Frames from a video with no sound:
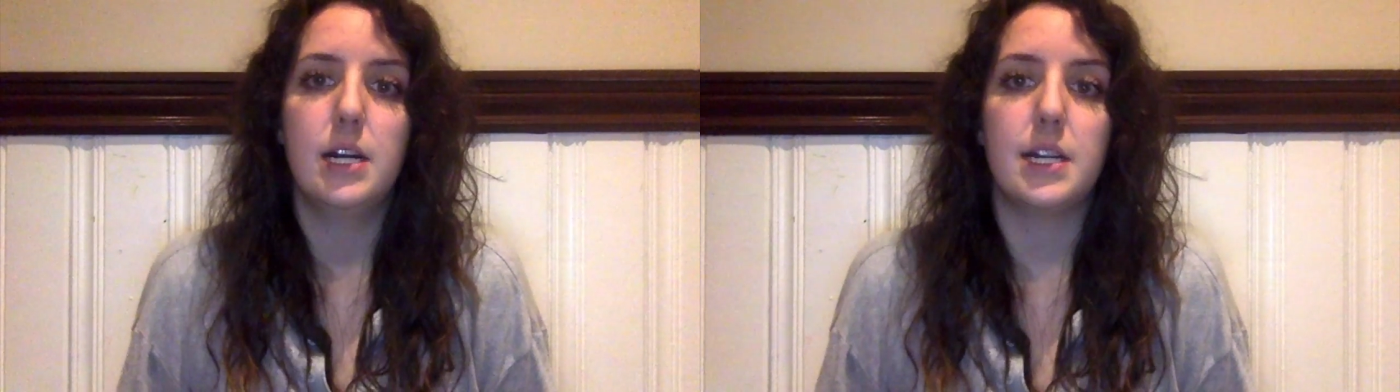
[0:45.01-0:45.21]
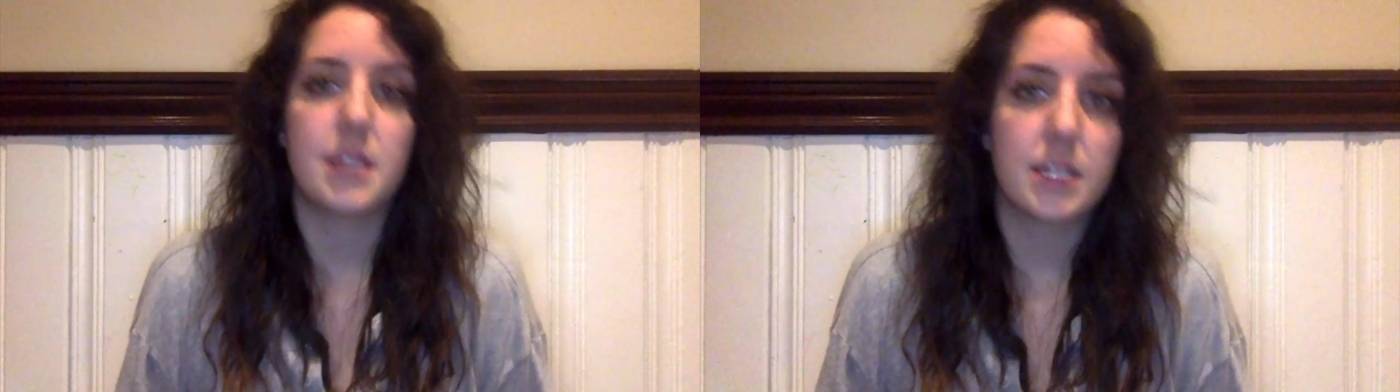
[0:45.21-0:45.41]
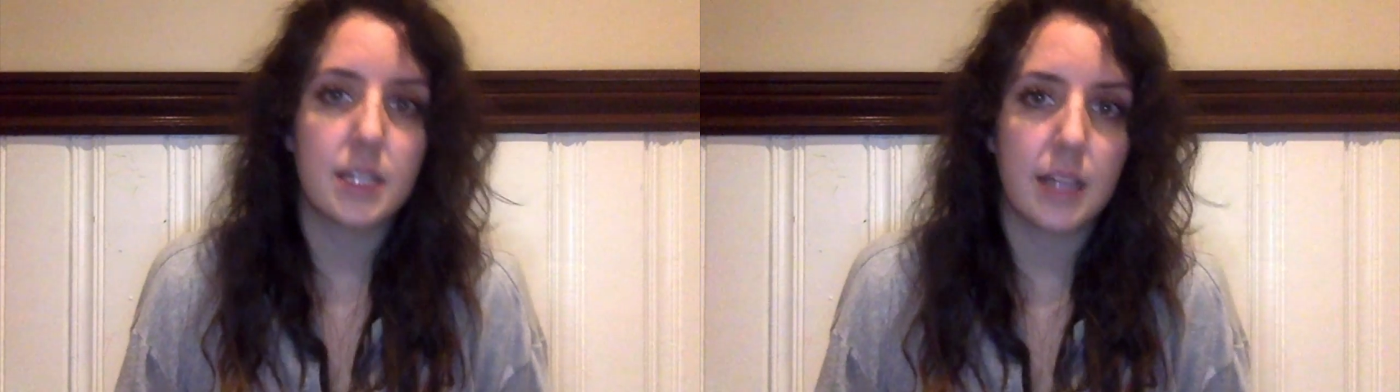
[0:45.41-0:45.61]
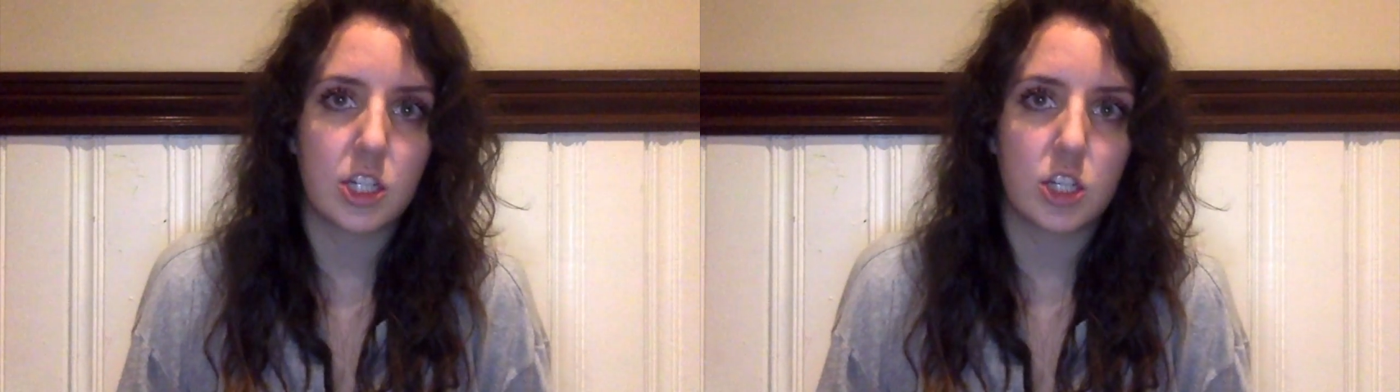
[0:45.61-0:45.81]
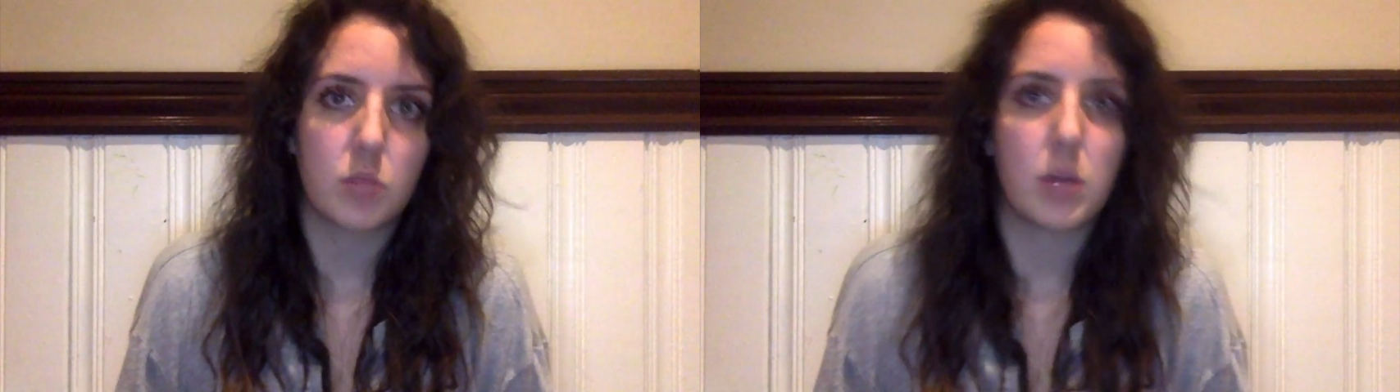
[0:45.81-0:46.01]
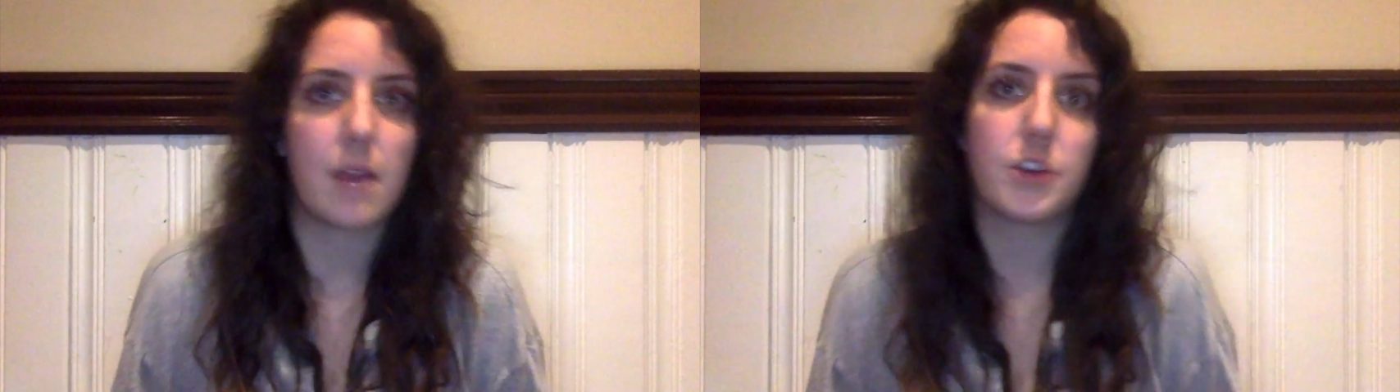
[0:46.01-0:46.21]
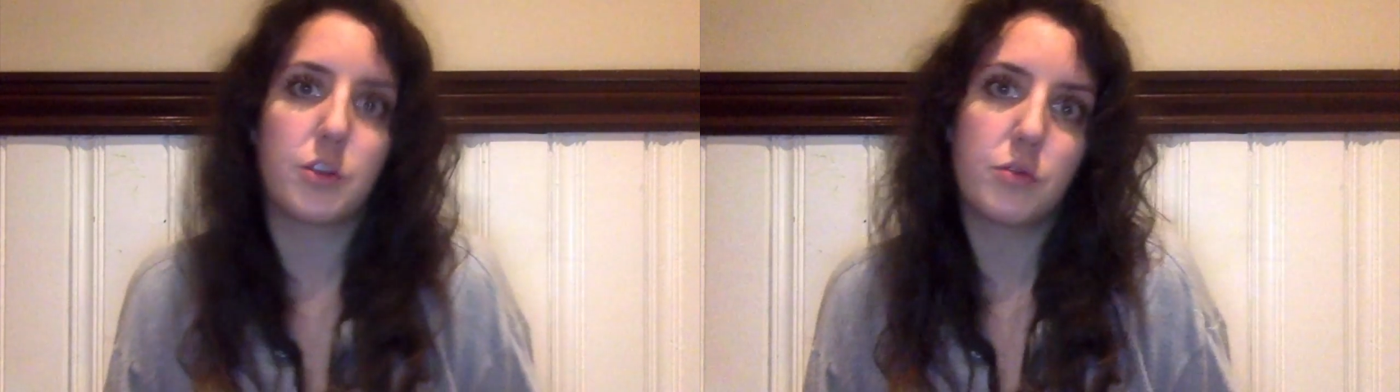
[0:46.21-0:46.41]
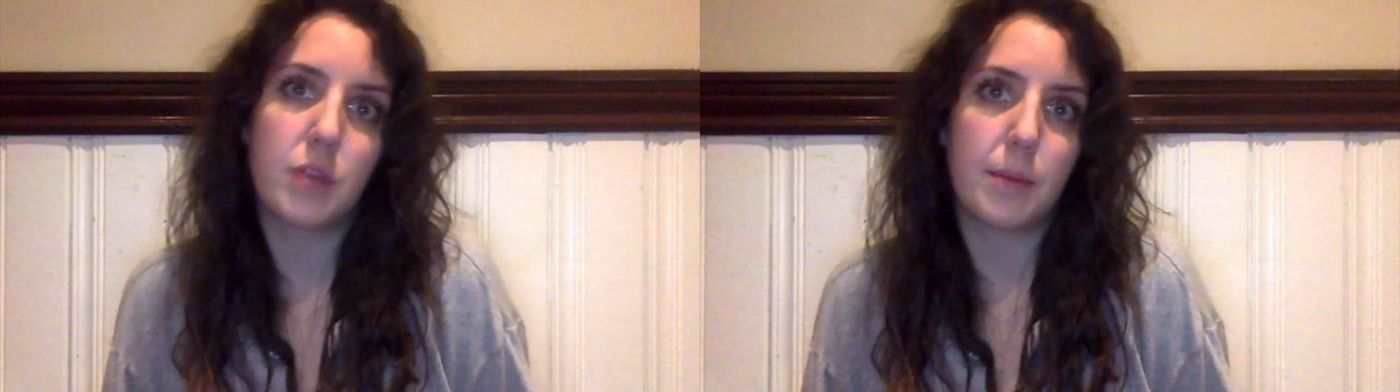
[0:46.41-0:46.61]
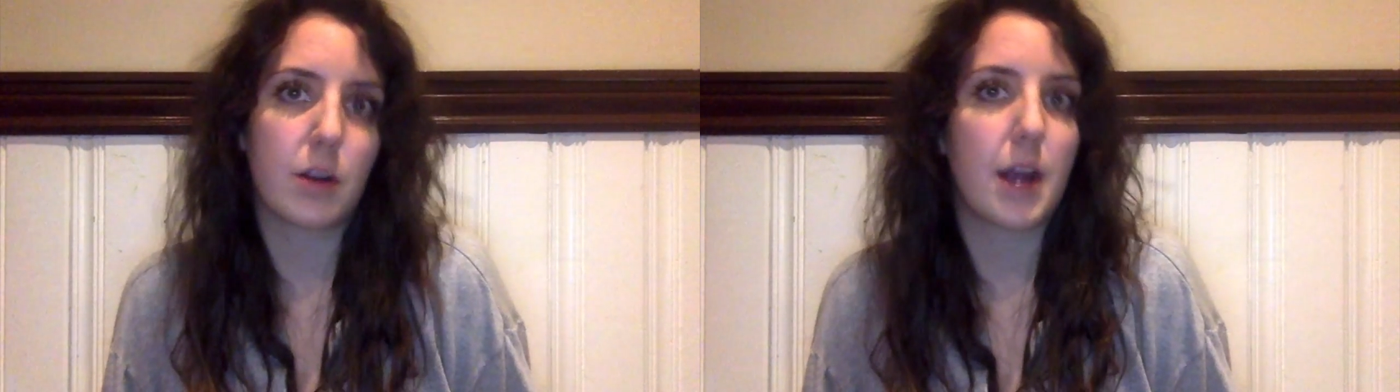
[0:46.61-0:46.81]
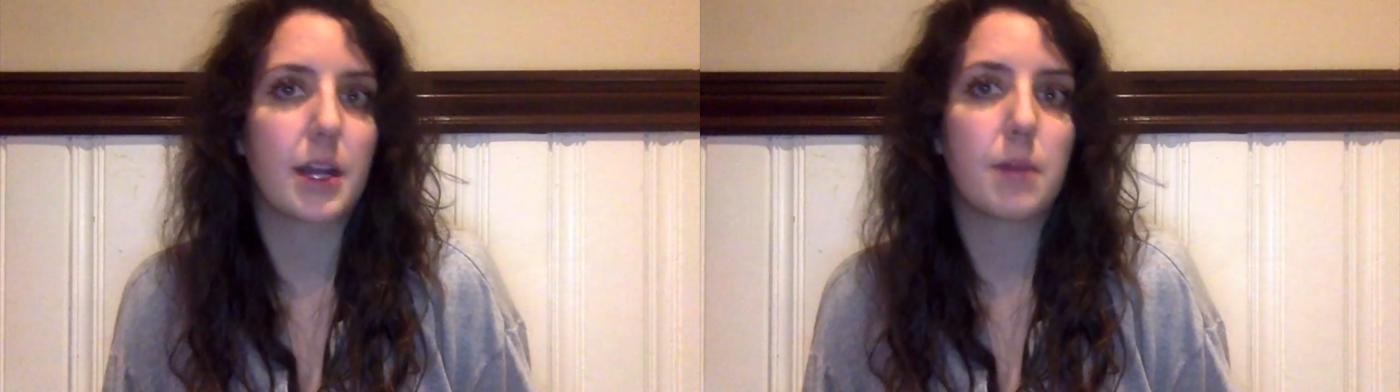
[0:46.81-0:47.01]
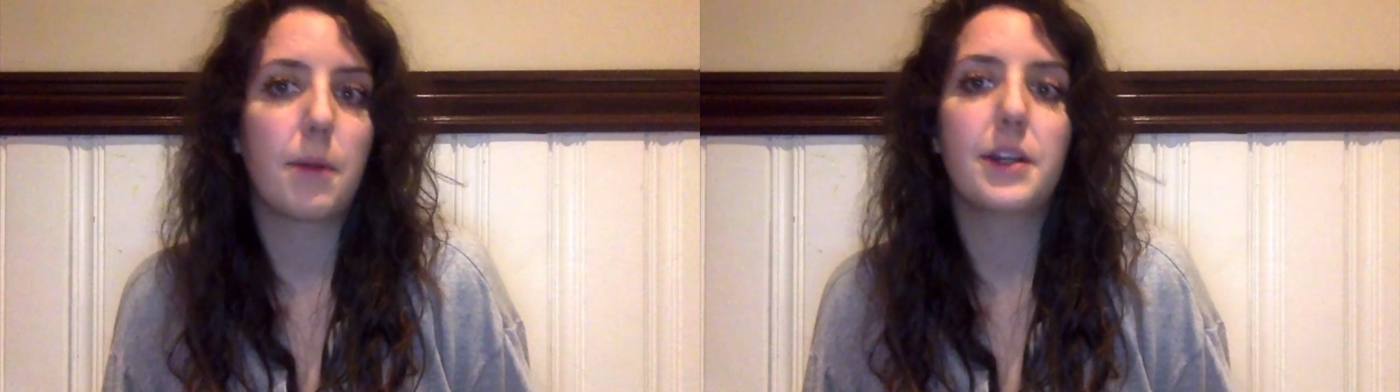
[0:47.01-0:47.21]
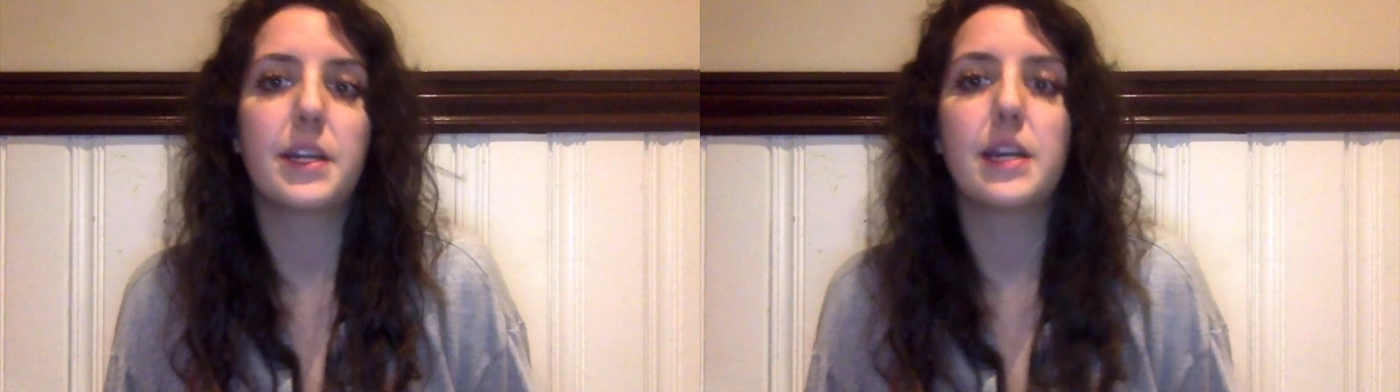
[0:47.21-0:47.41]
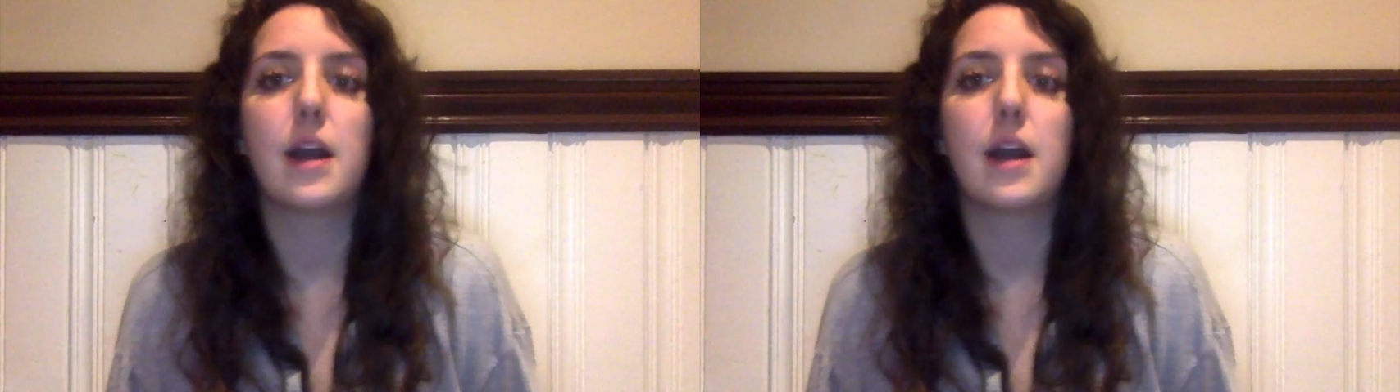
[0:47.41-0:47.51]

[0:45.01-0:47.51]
In this election, we have the New Democratic Party,